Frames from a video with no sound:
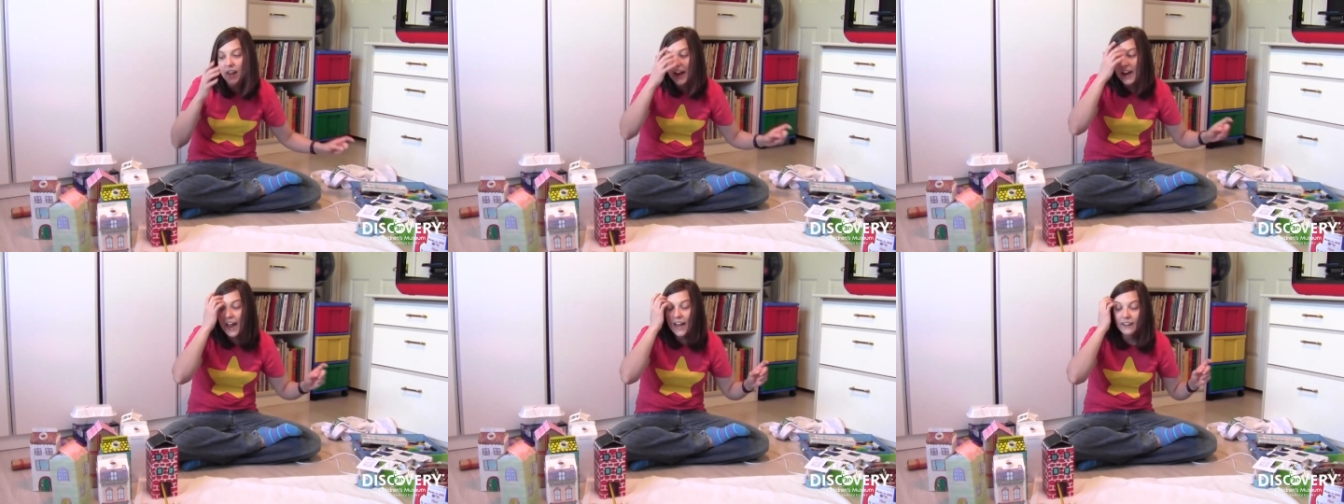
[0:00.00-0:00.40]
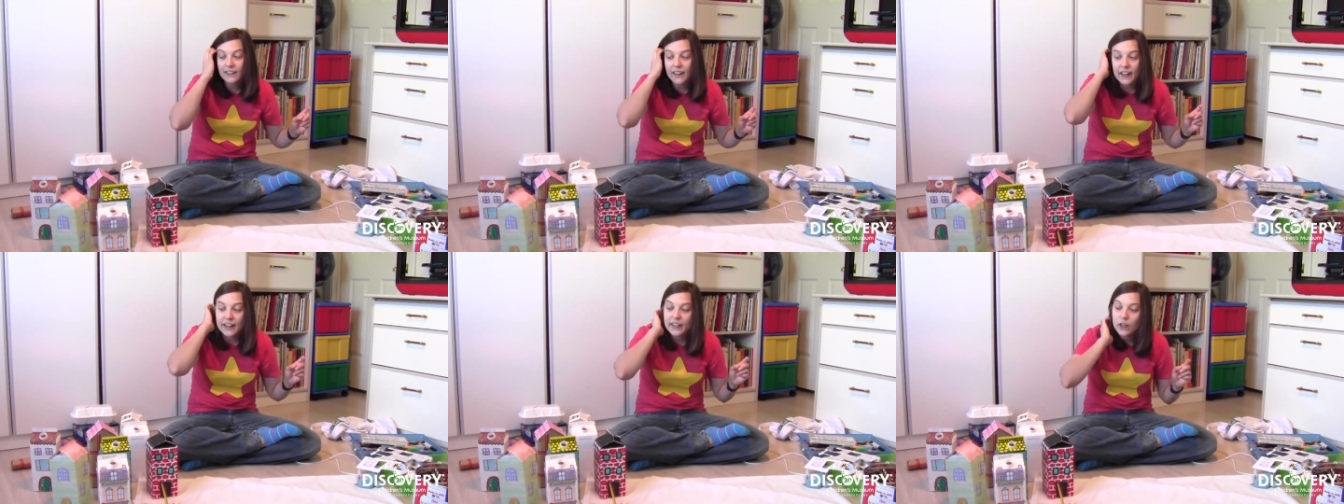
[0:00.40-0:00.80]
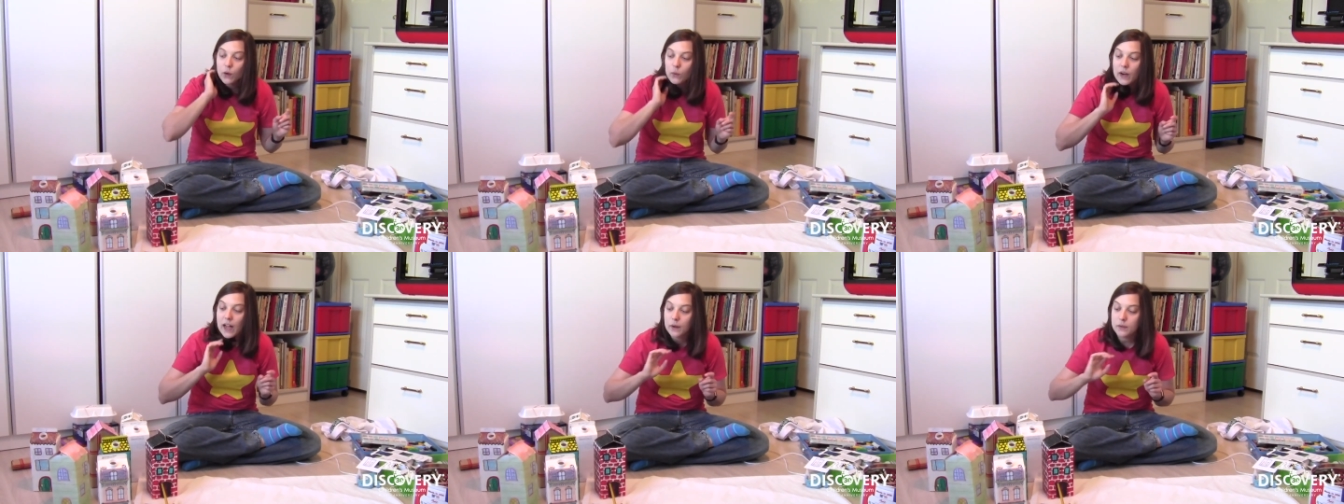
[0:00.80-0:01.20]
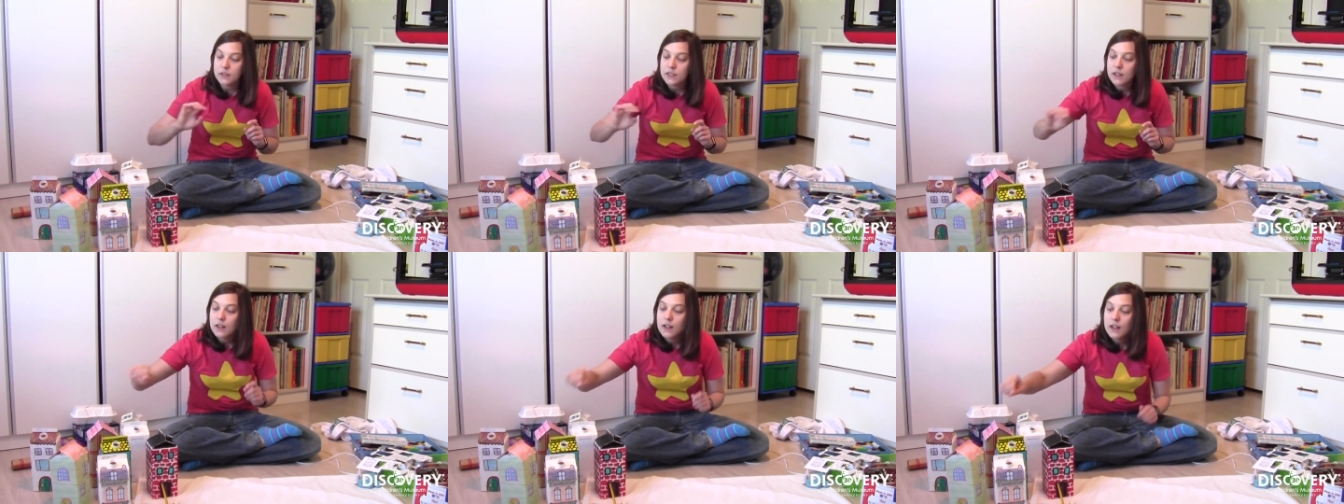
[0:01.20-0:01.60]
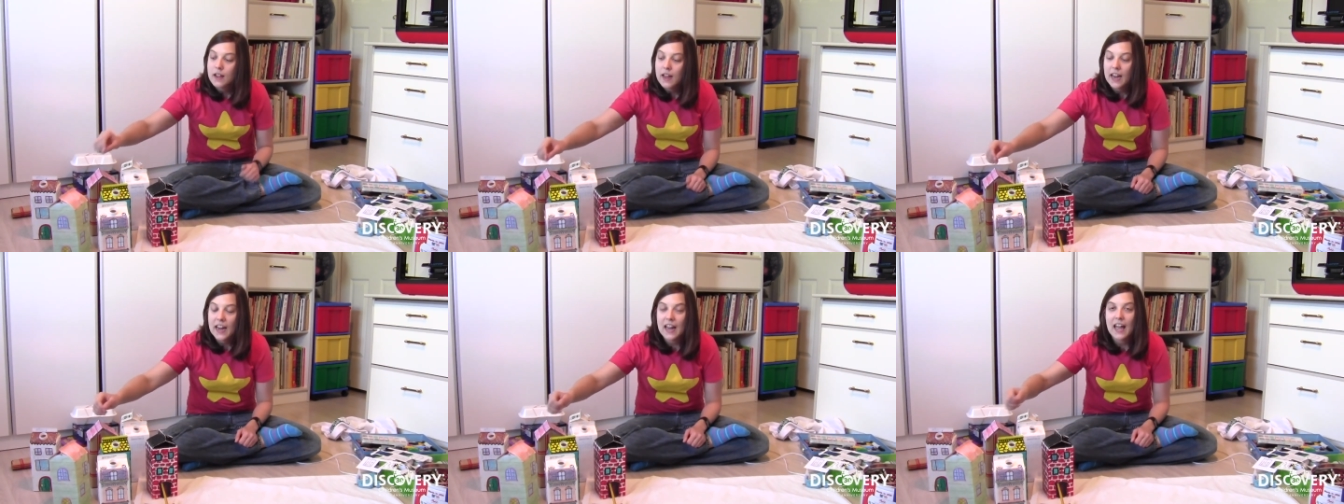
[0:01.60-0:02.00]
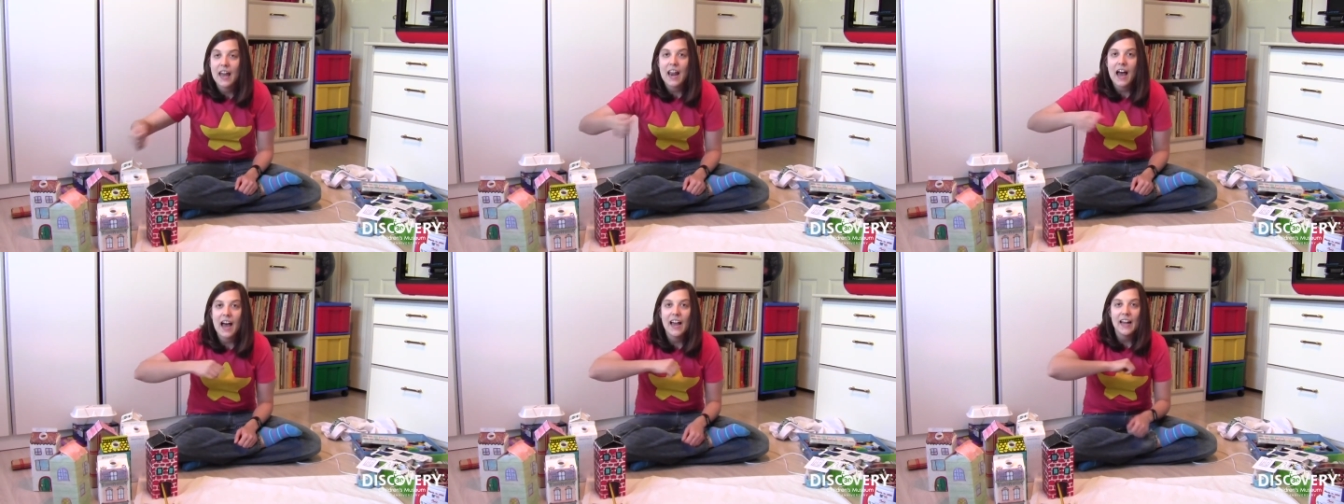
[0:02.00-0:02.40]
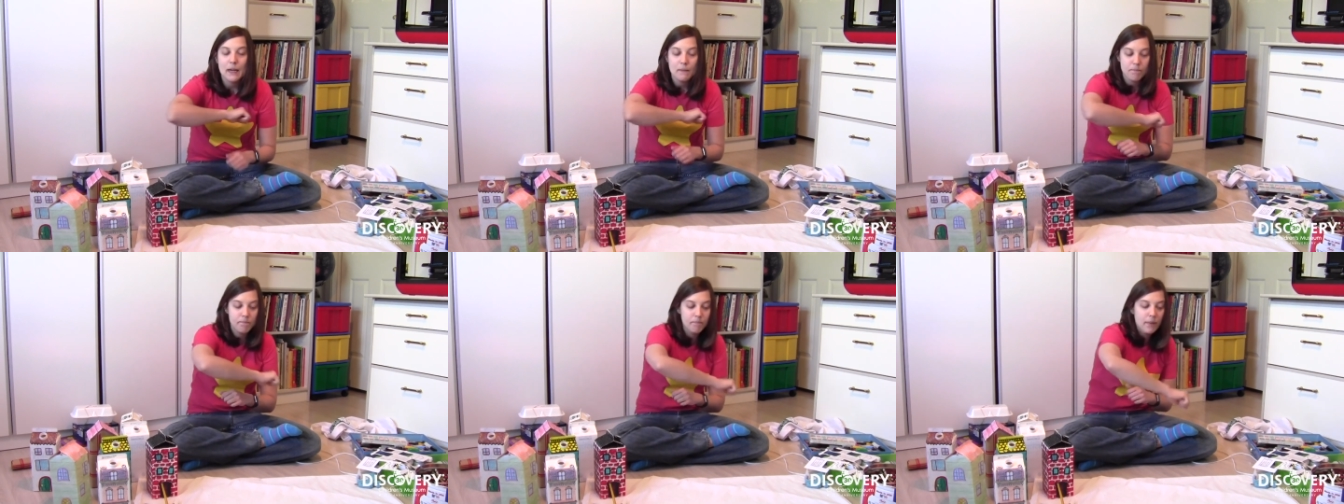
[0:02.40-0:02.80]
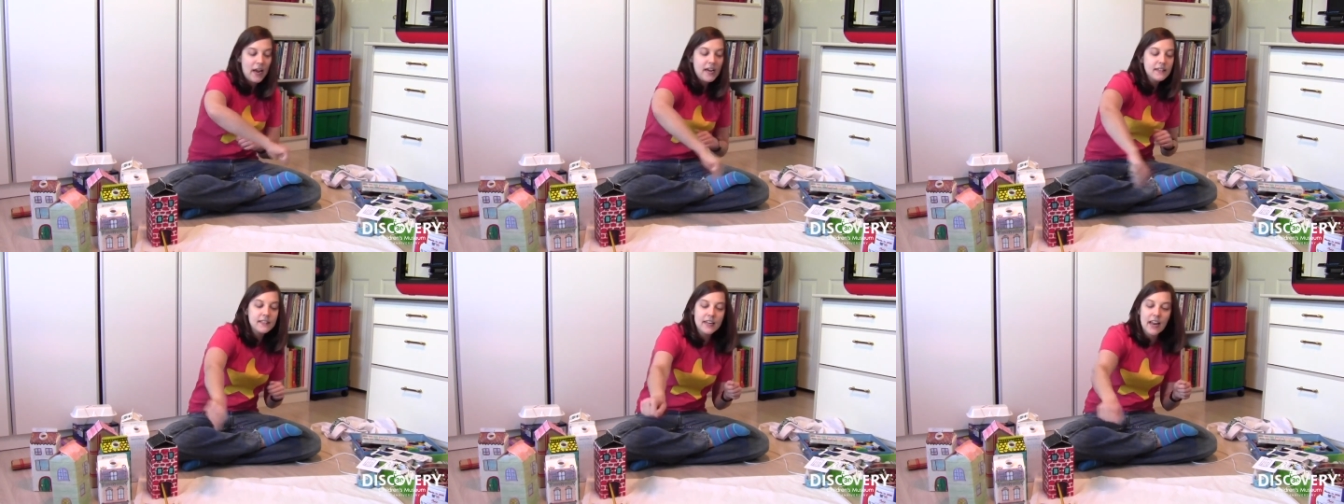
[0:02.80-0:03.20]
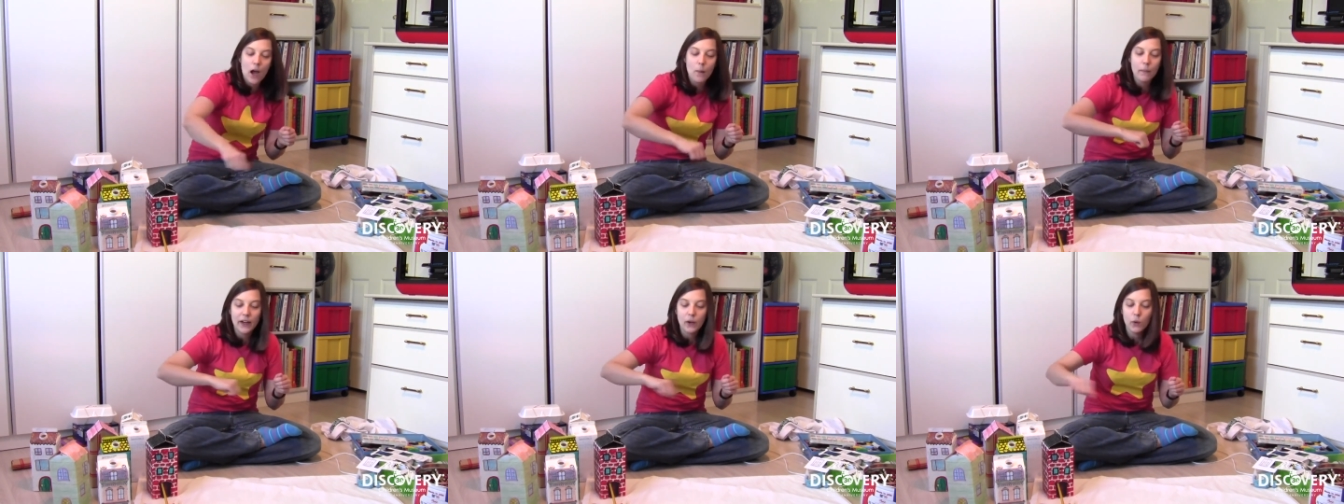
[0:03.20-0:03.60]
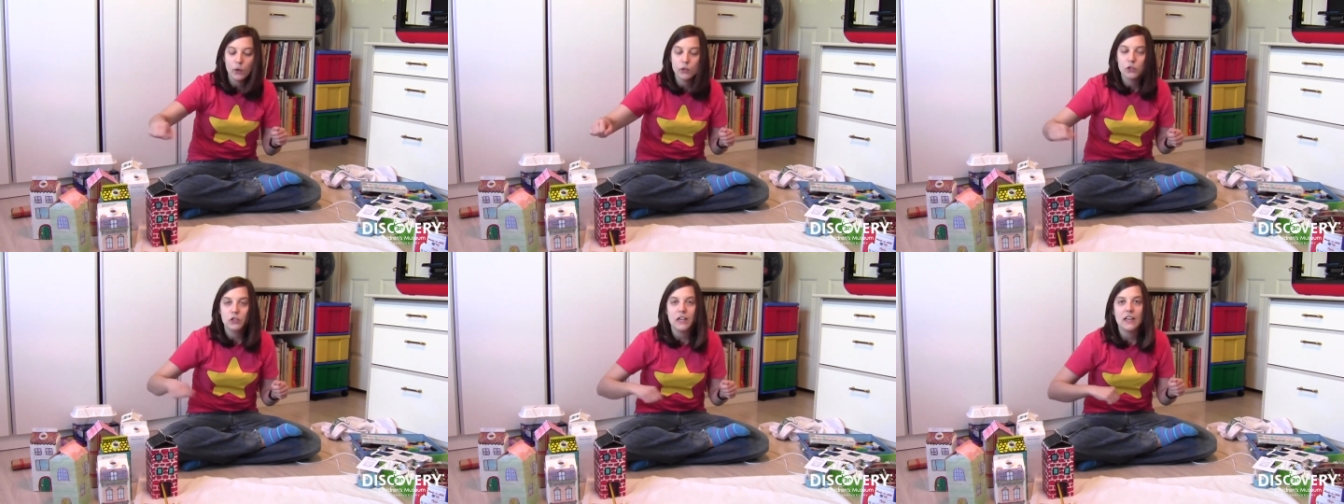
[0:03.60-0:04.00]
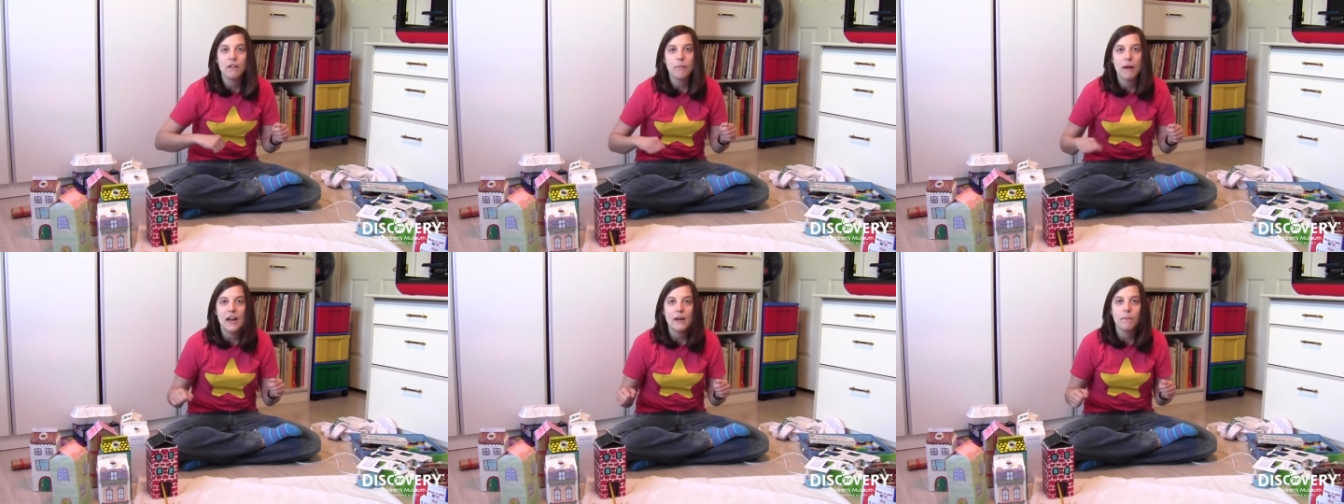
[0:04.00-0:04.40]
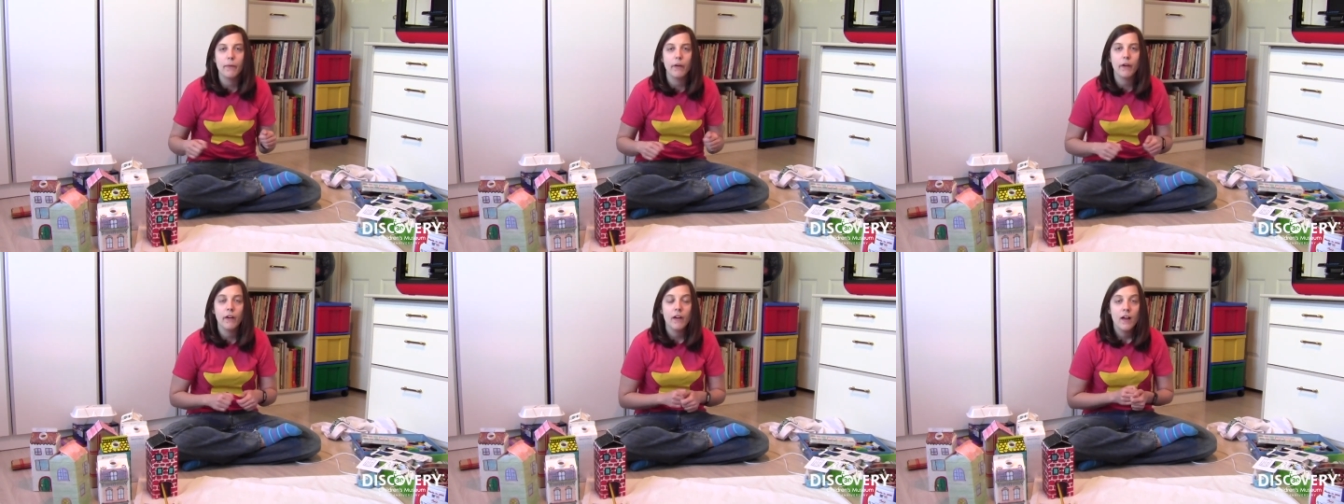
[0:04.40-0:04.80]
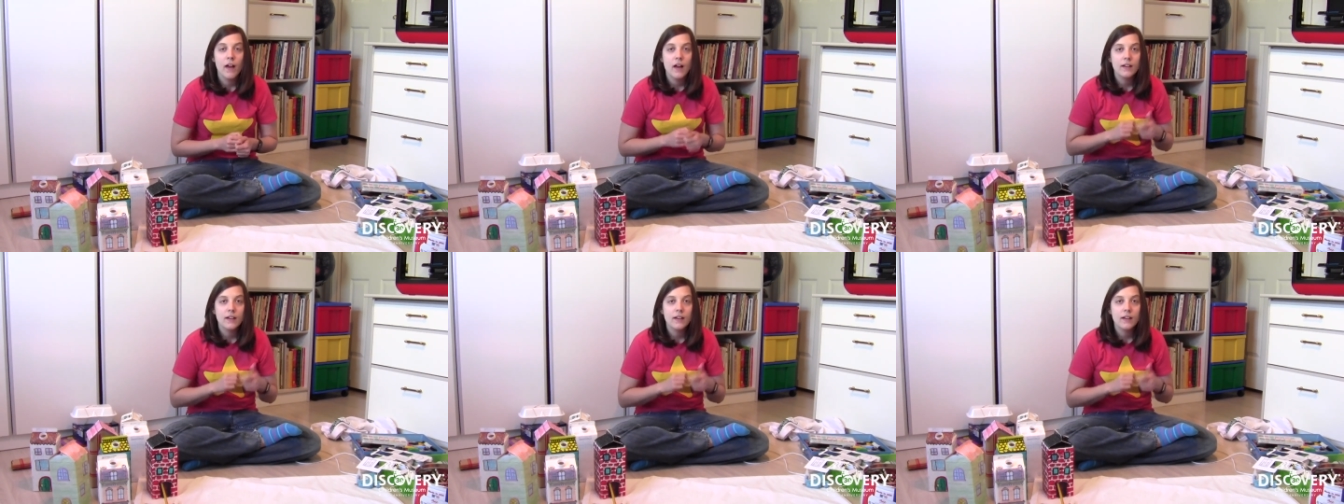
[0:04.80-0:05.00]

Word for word: that I had lying around, and I painted out my whole sheet of paper,